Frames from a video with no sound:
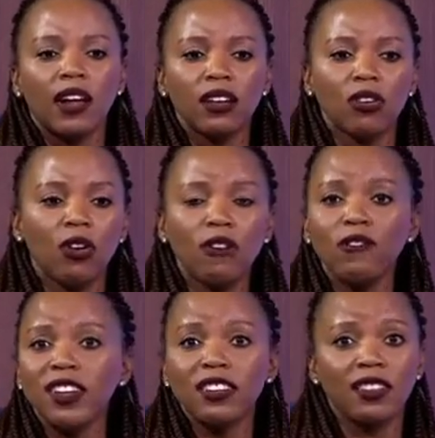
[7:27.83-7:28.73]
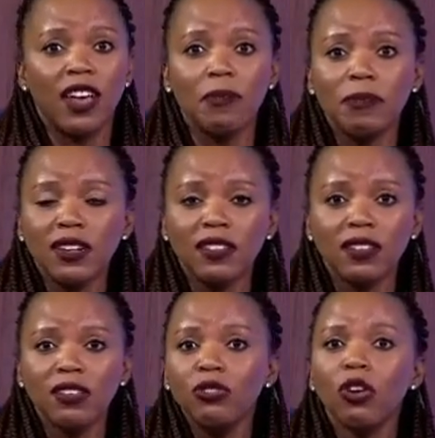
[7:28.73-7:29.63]
COVID happened,
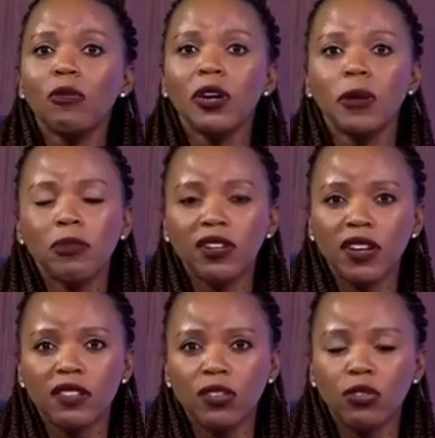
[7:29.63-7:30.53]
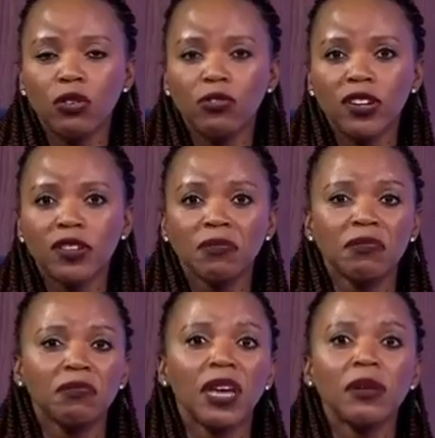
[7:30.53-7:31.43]
nobody predicted COVID.
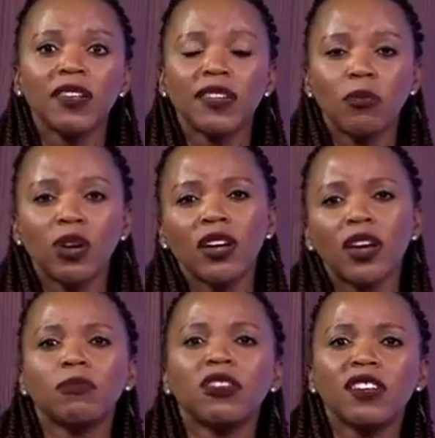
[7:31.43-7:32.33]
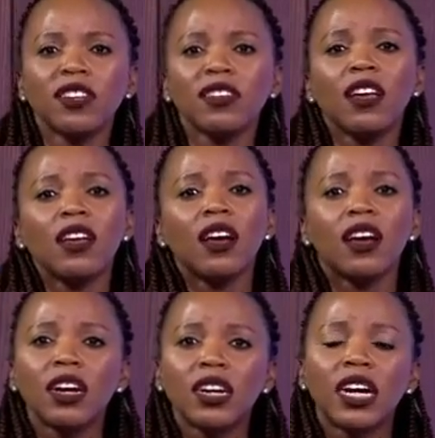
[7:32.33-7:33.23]
Maybe someone can predict,
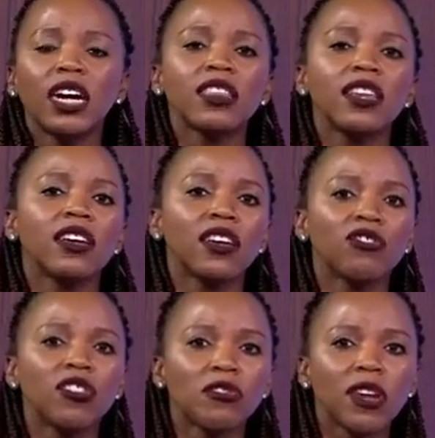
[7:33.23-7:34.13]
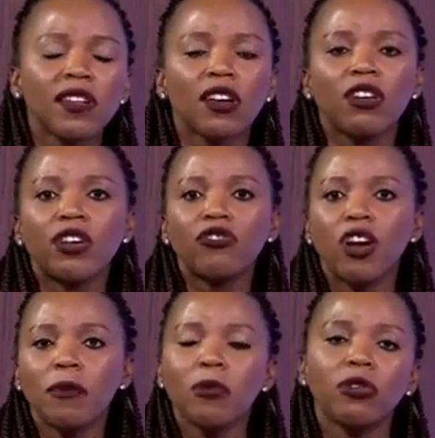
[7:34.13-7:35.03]
I think interest rates are going to
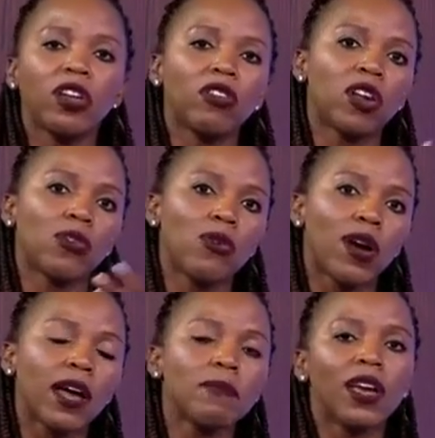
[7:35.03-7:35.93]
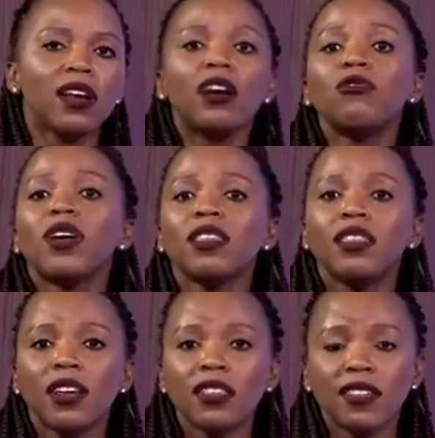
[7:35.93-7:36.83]
drop or they're going to go up, and how do I
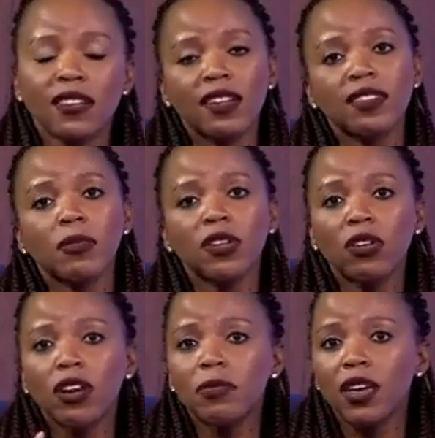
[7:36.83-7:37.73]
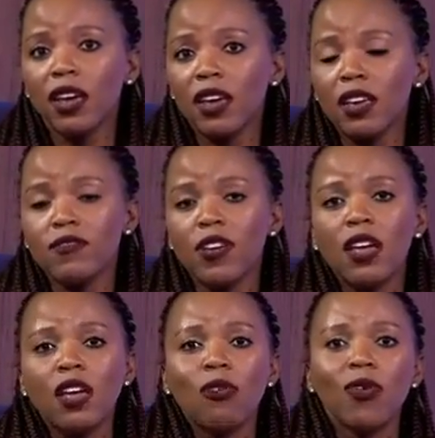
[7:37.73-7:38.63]
think this customer is going to behave
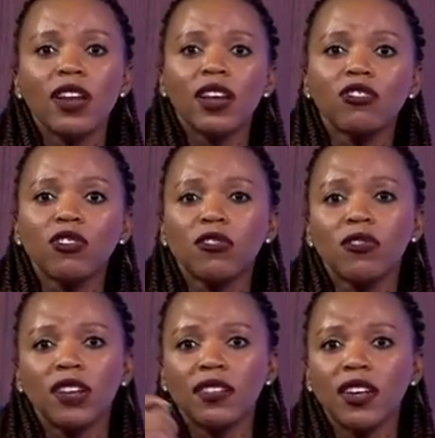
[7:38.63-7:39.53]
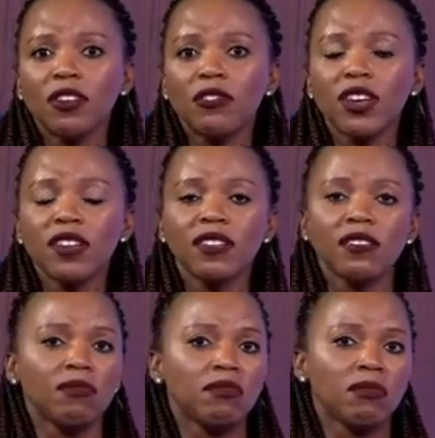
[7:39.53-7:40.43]
when interest rates increase?
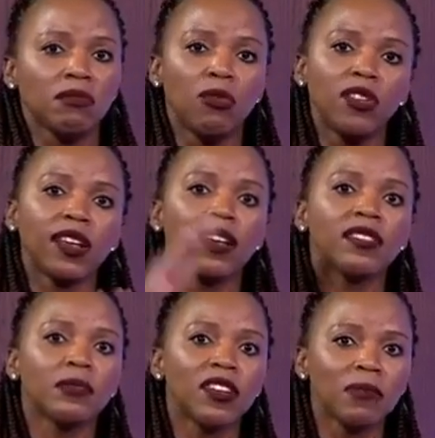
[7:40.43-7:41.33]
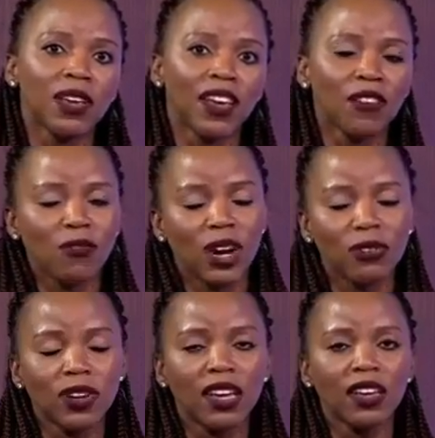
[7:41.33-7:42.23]
Most customers behave one
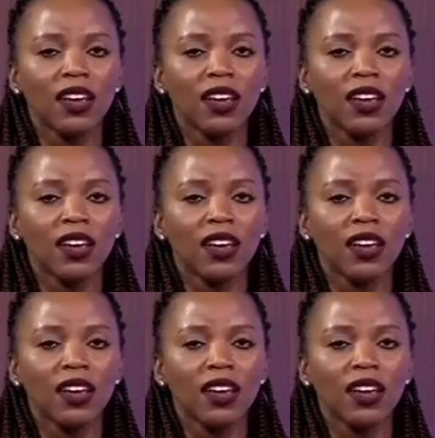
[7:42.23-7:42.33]
way,